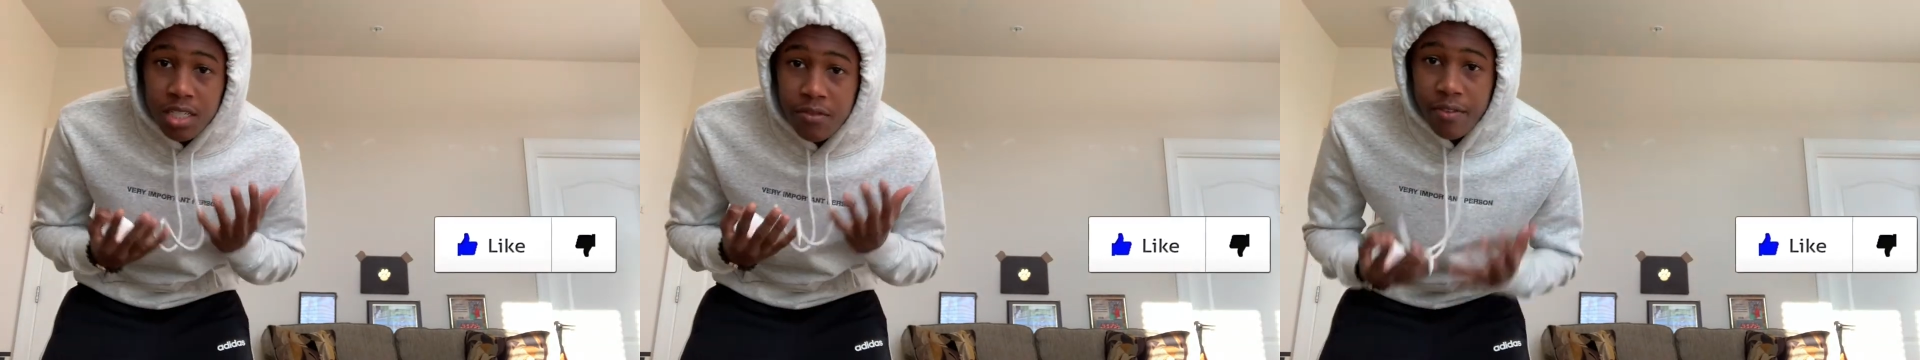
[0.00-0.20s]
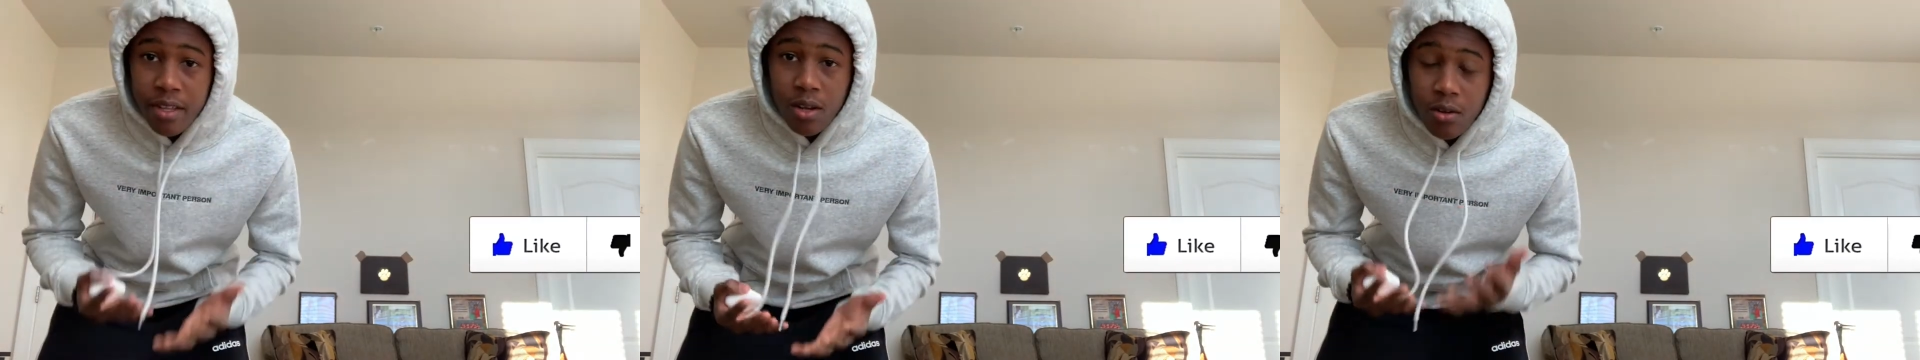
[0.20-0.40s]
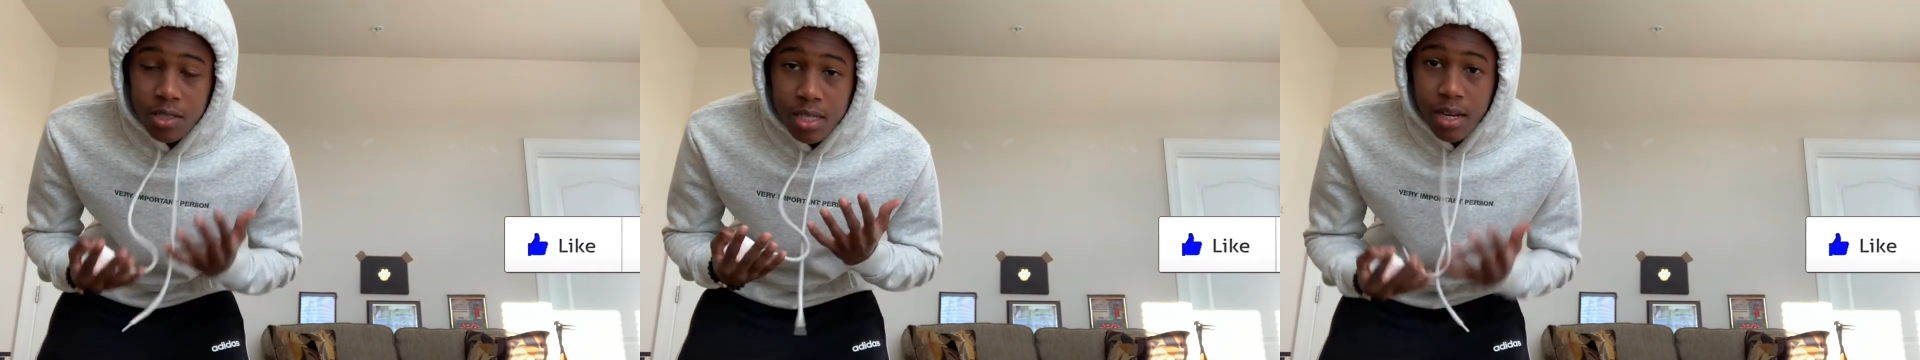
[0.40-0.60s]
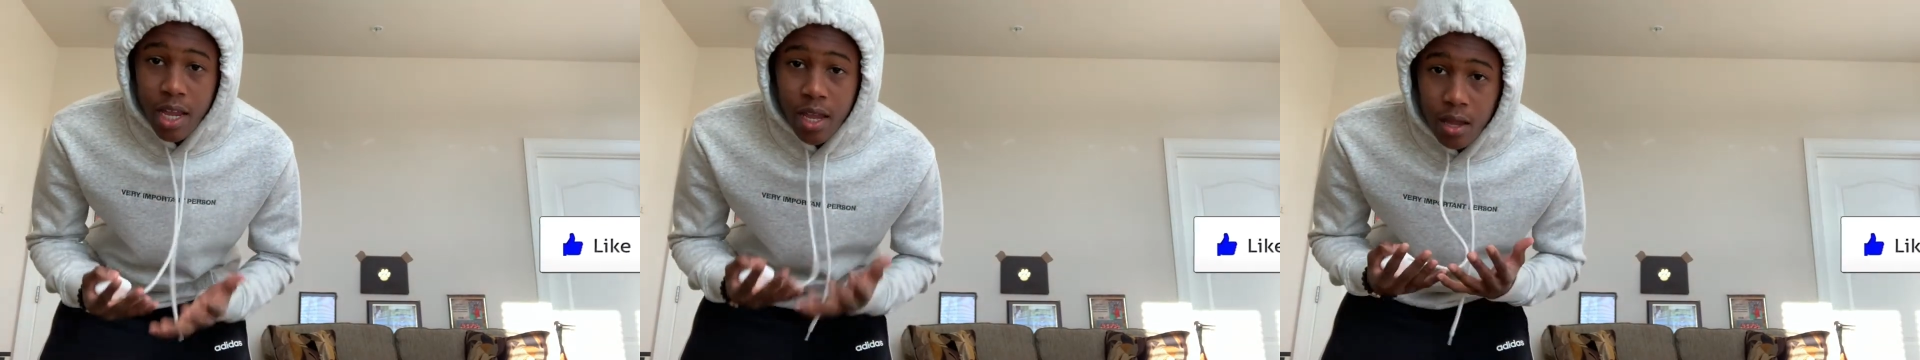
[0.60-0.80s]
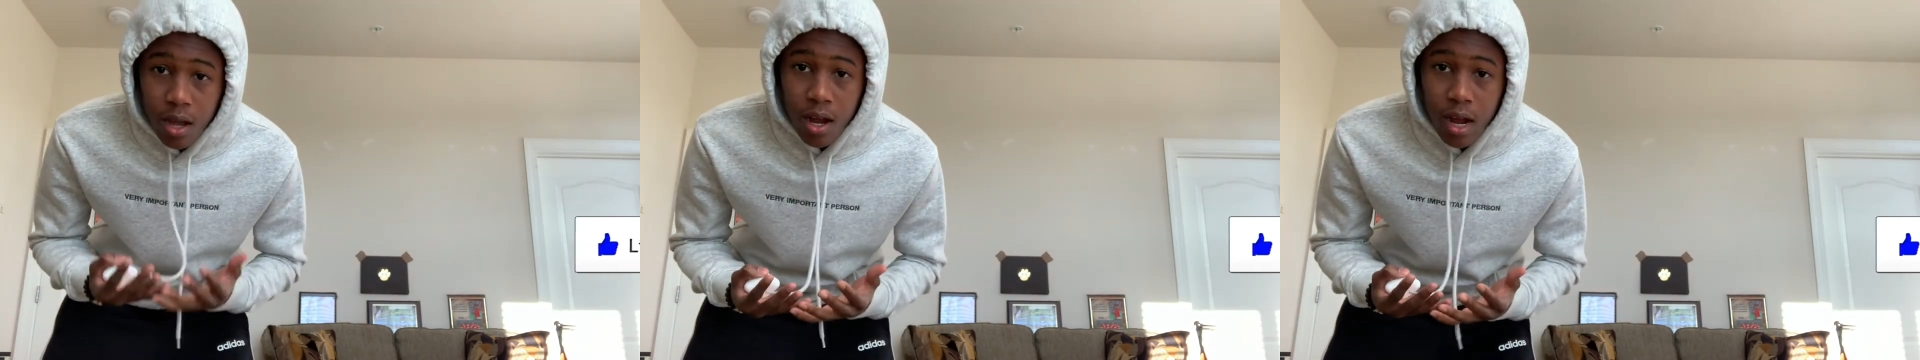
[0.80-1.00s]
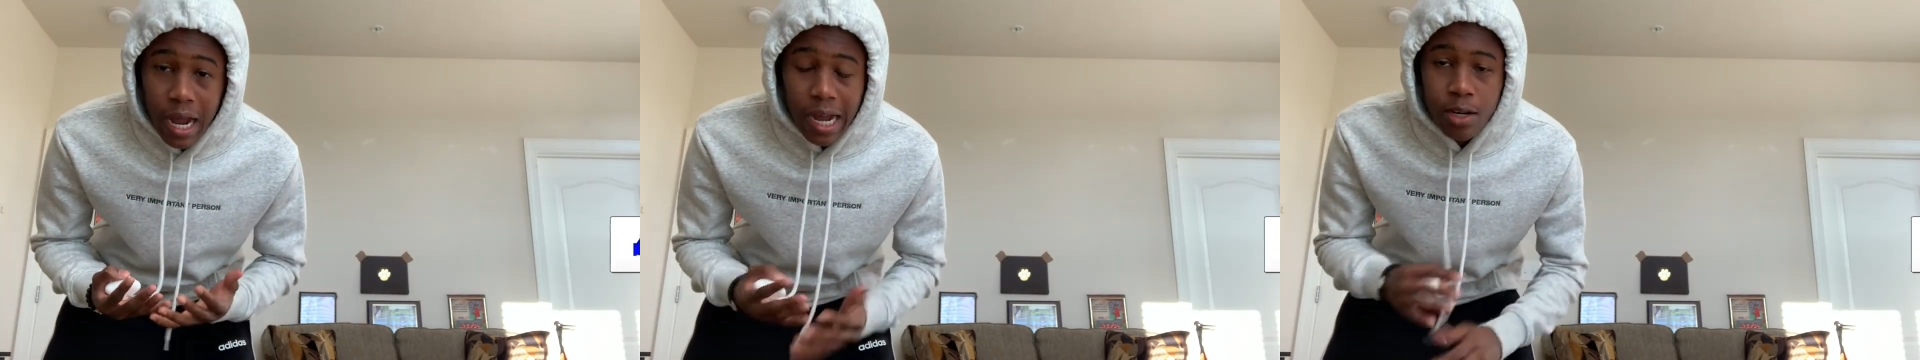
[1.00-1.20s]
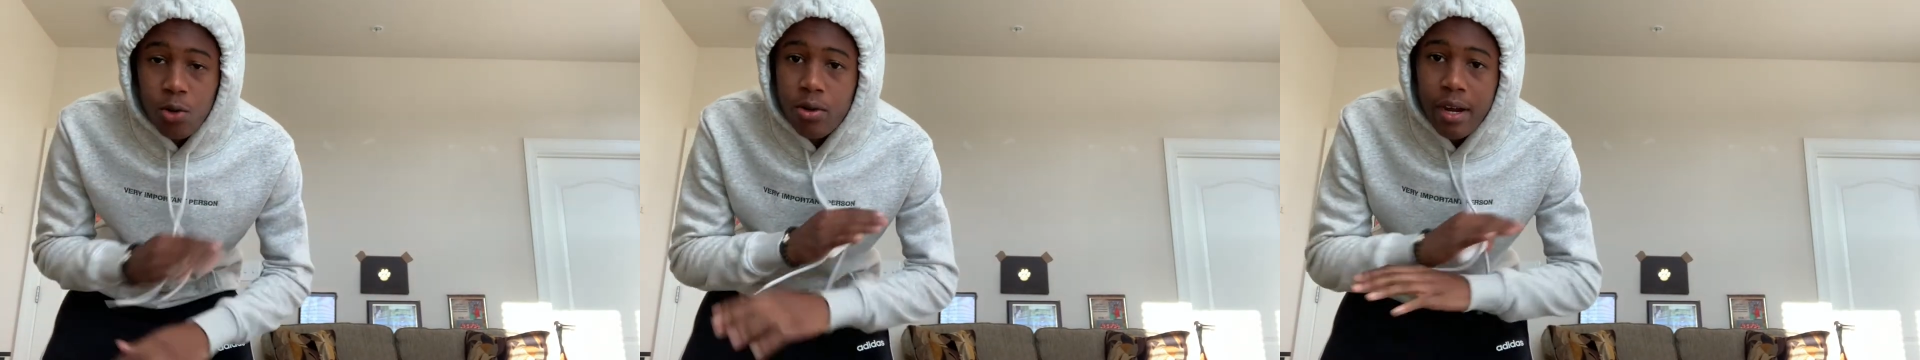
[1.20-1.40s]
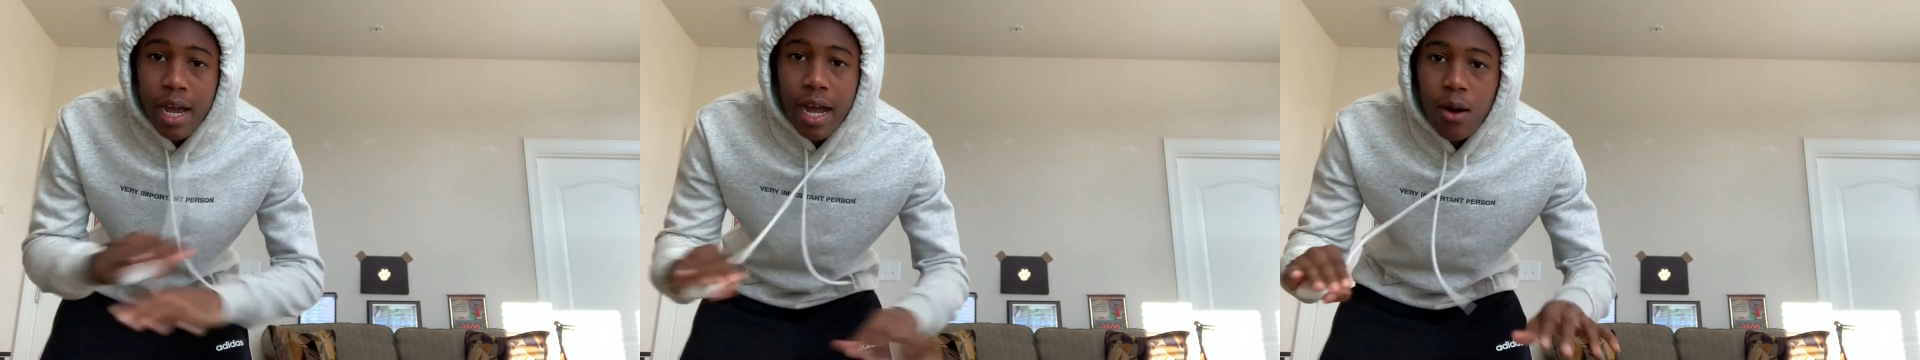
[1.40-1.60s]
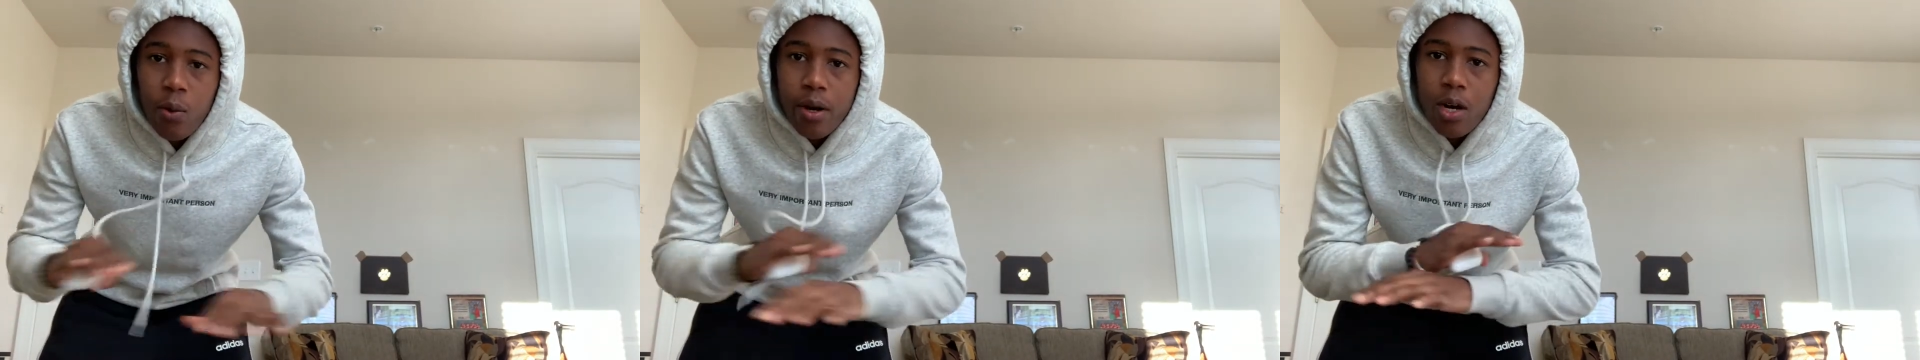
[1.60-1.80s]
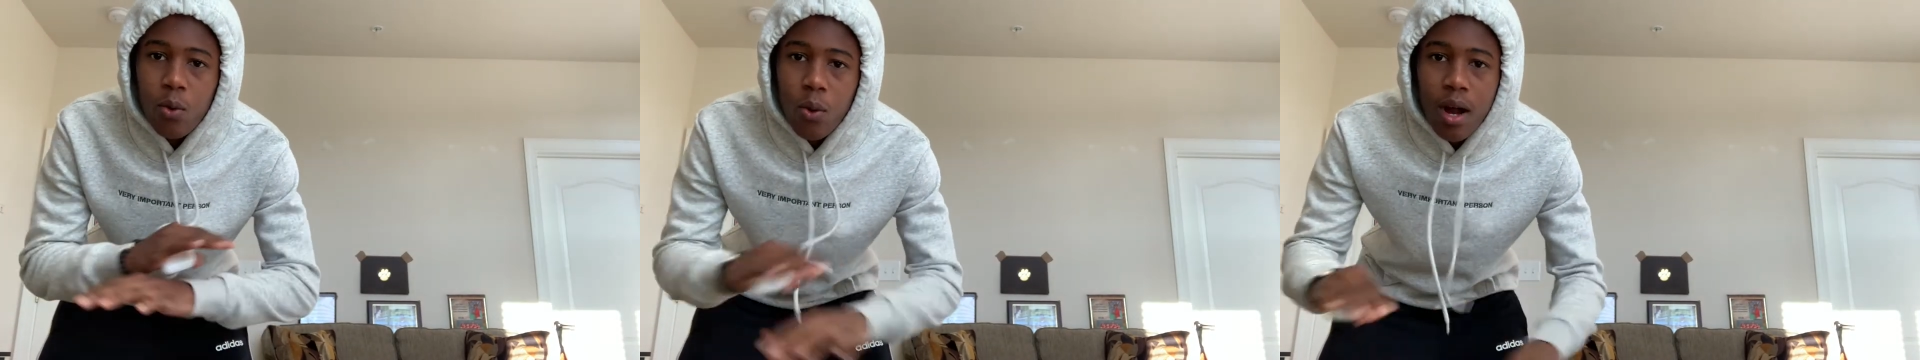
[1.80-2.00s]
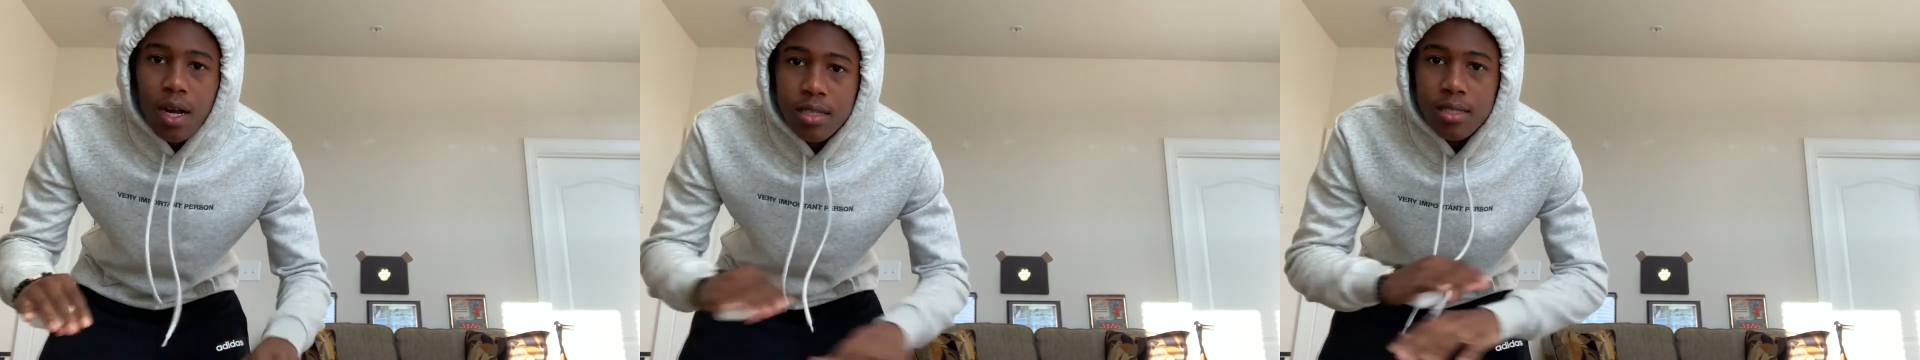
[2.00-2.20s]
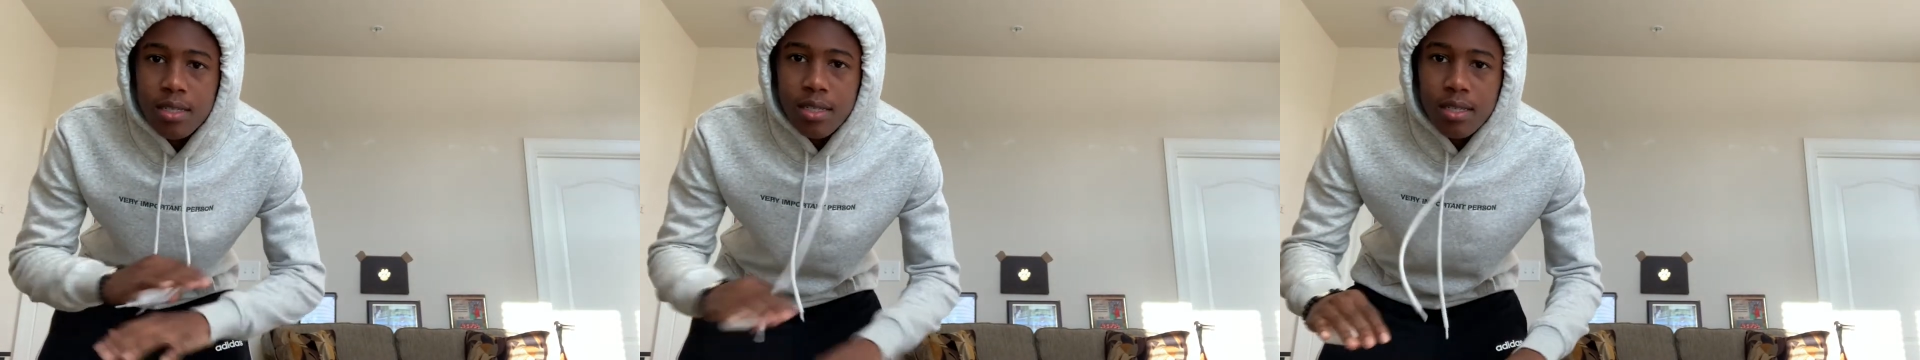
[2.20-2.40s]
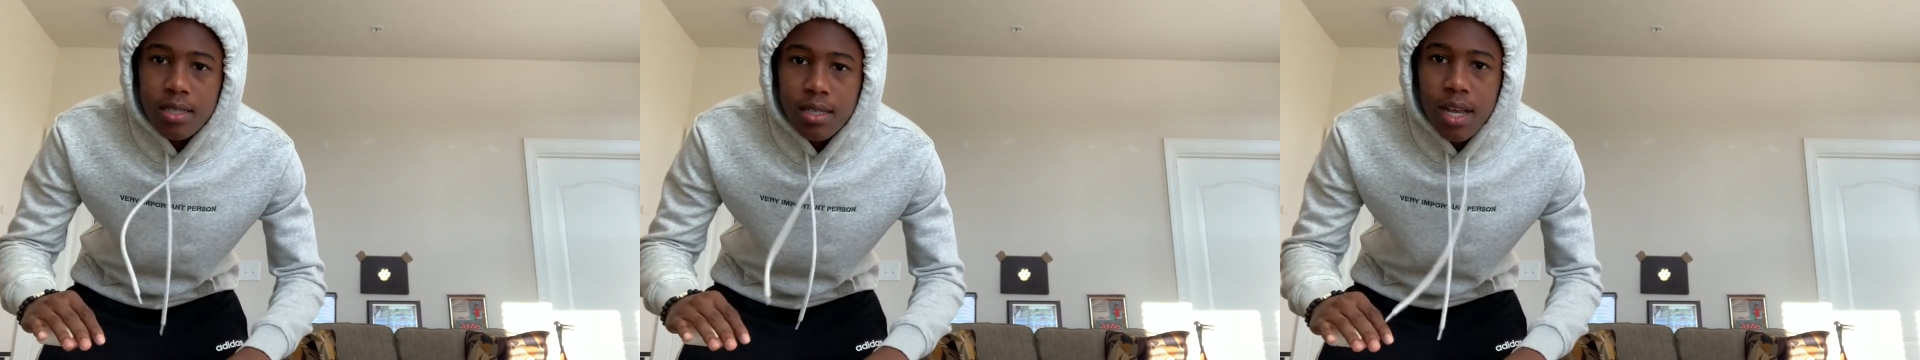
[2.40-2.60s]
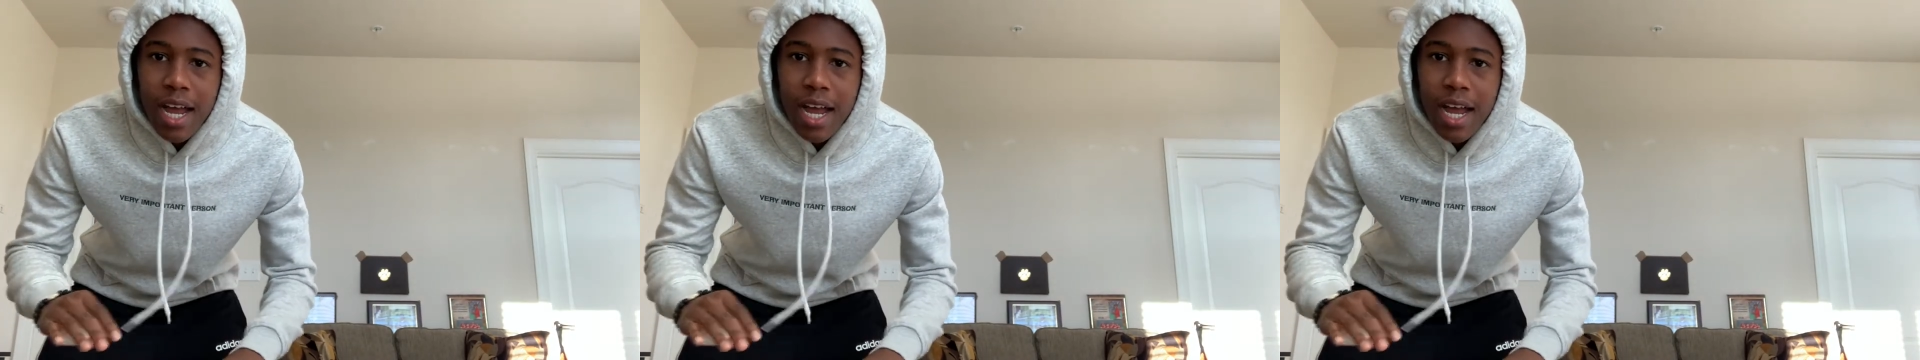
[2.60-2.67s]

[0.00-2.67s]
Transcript: video today, y'all. I do not want to watch this.